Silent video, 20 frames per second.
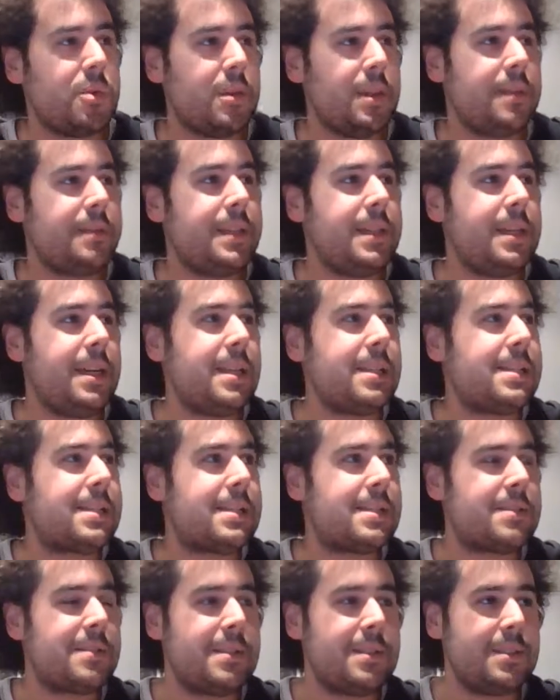I mean,
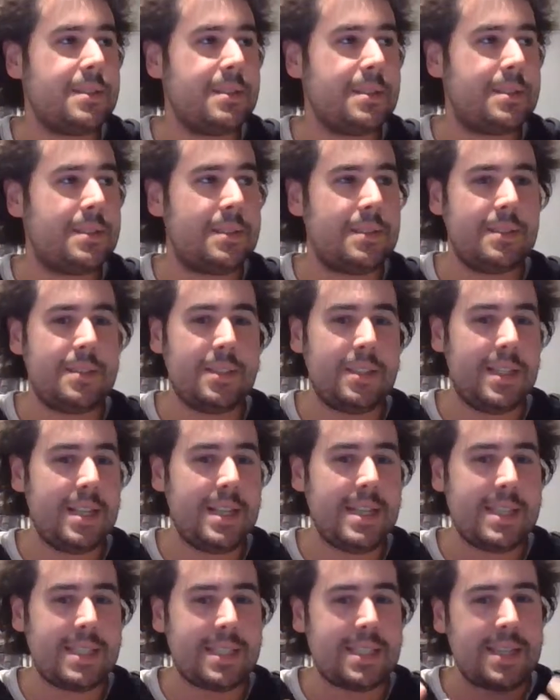it's, or at
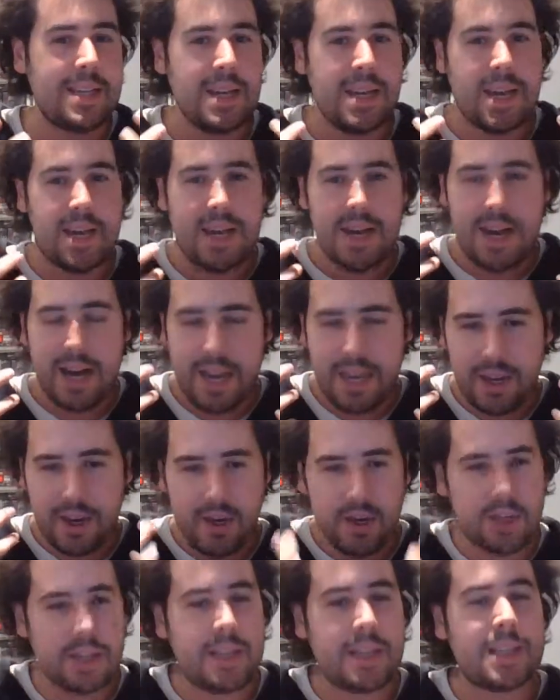least I
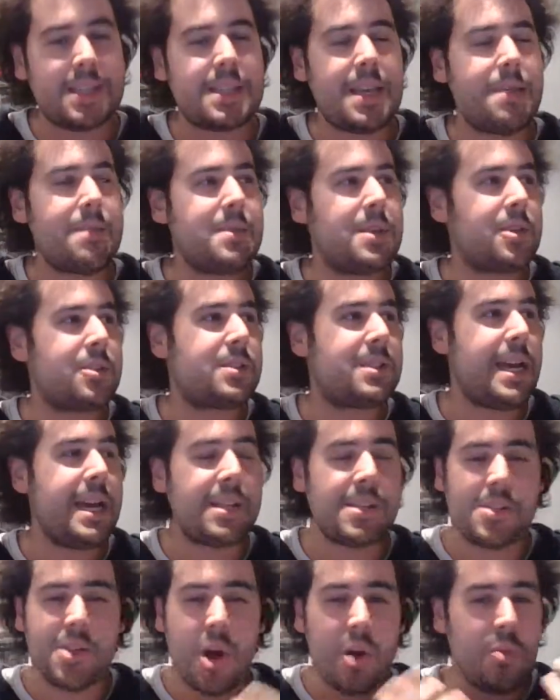couldn't accept it, because
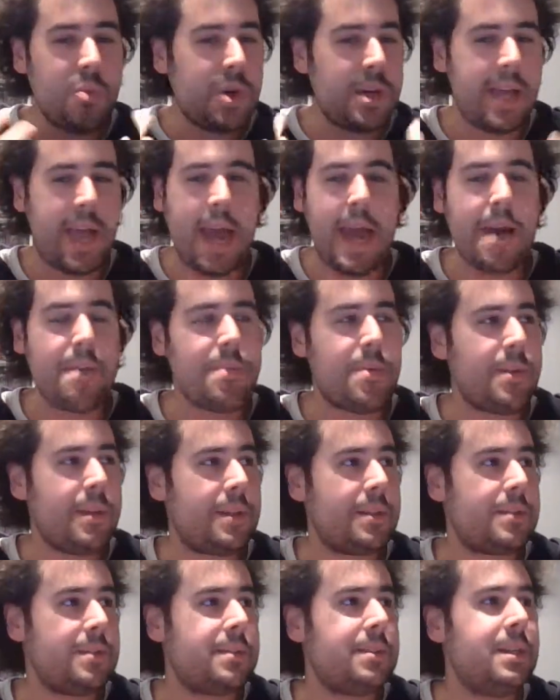that's not what
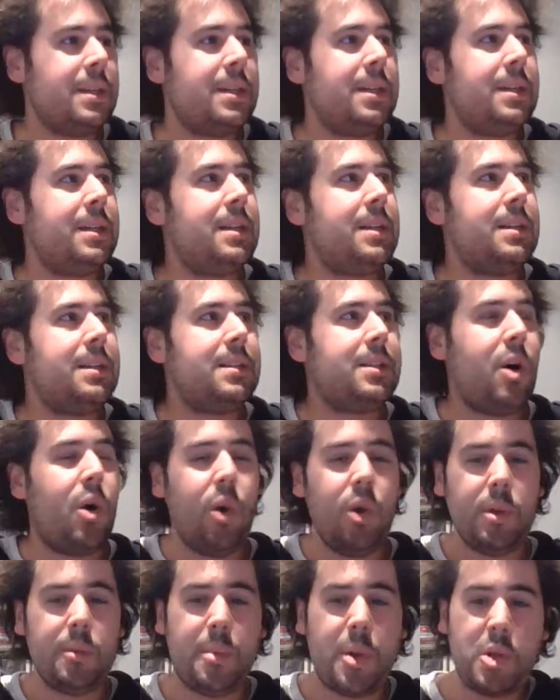happened. The
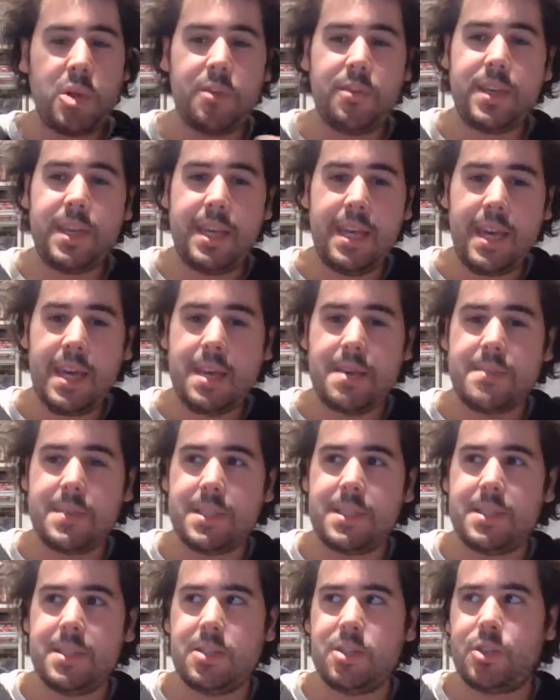whole point of the game
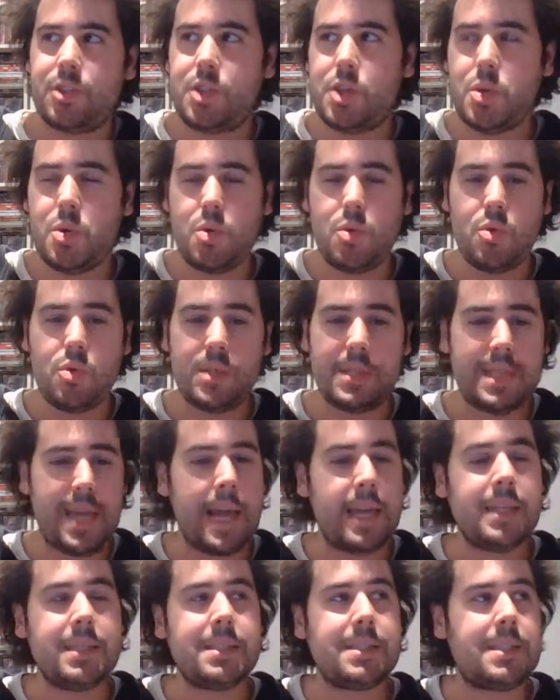is these two
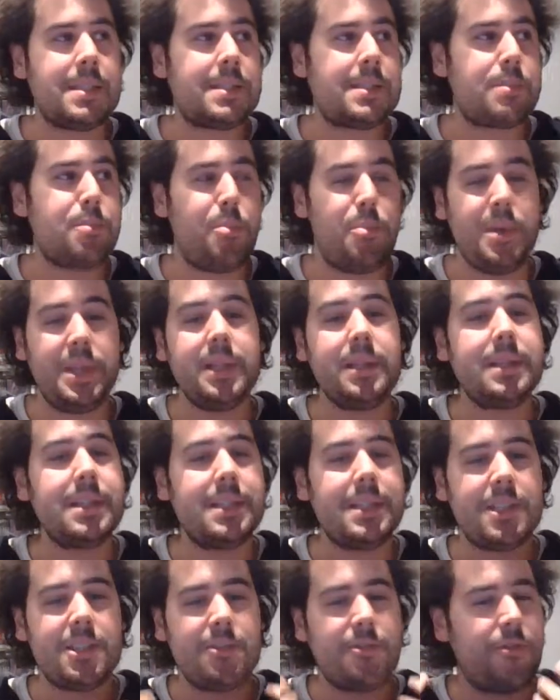scientists
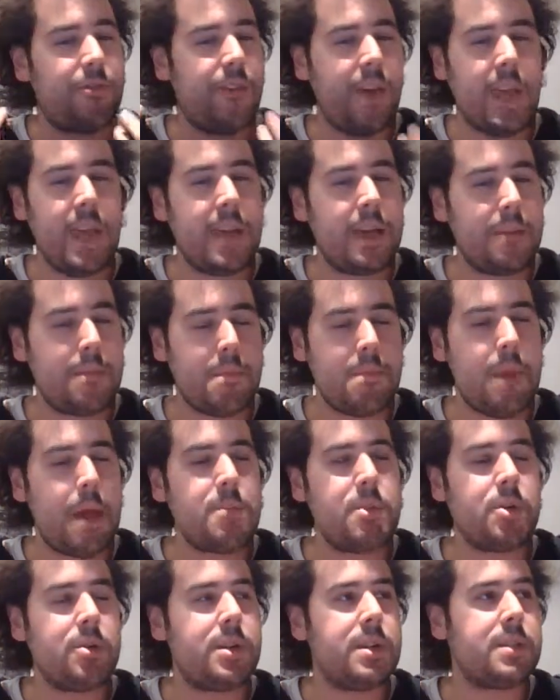building these fake
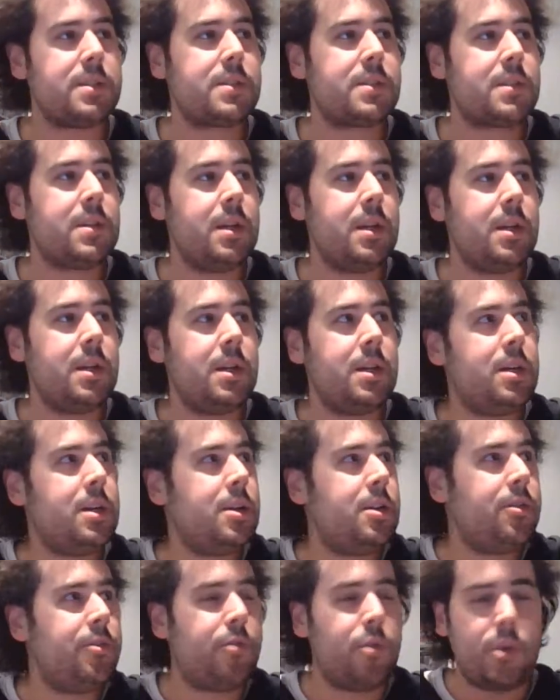memories
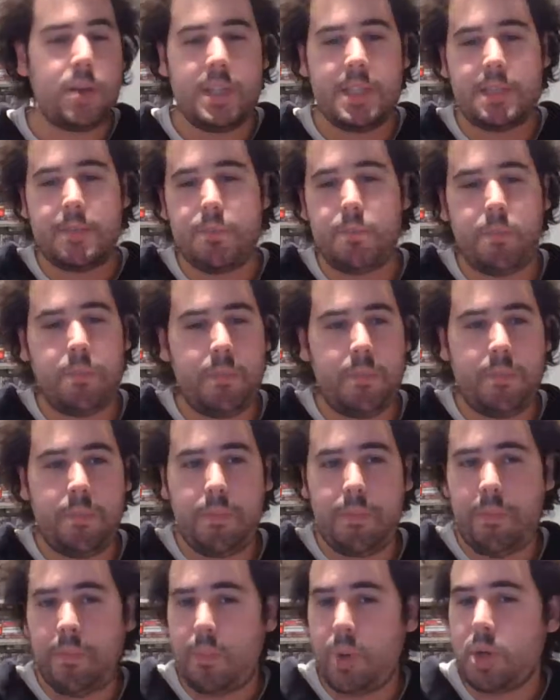for this
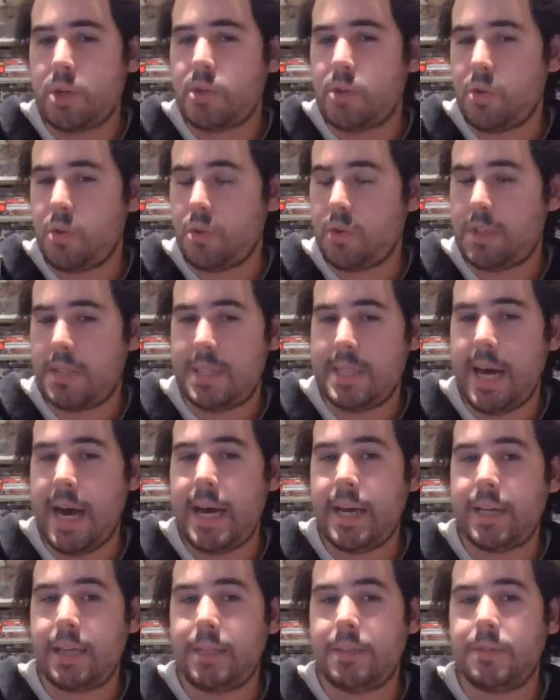person who's
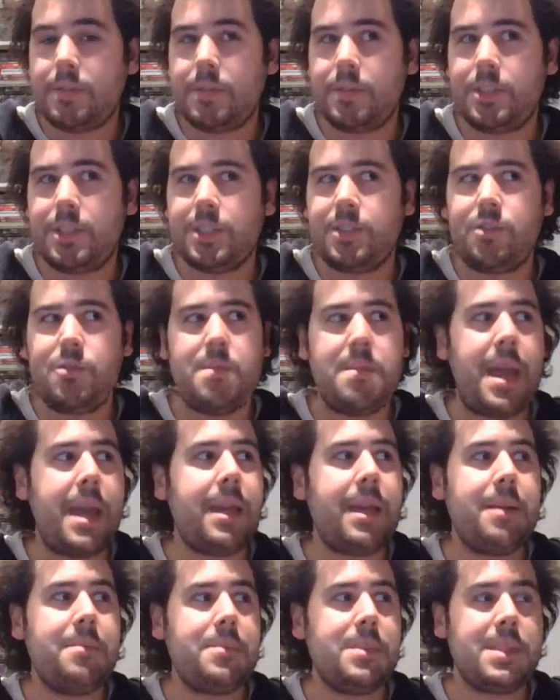dying, just to
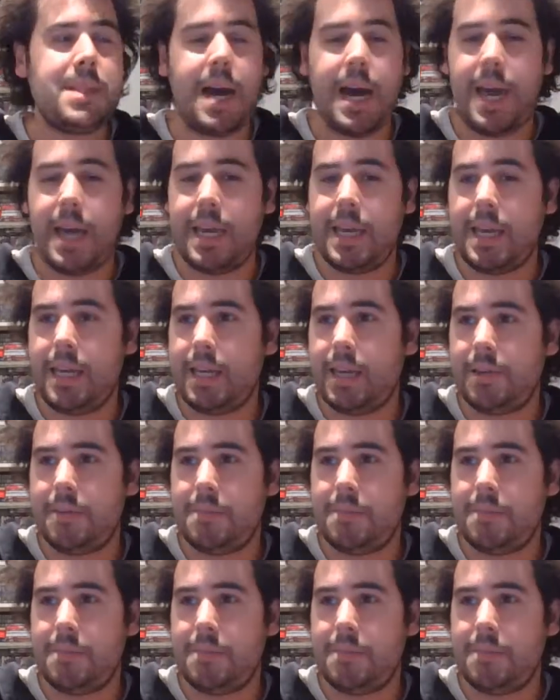make him die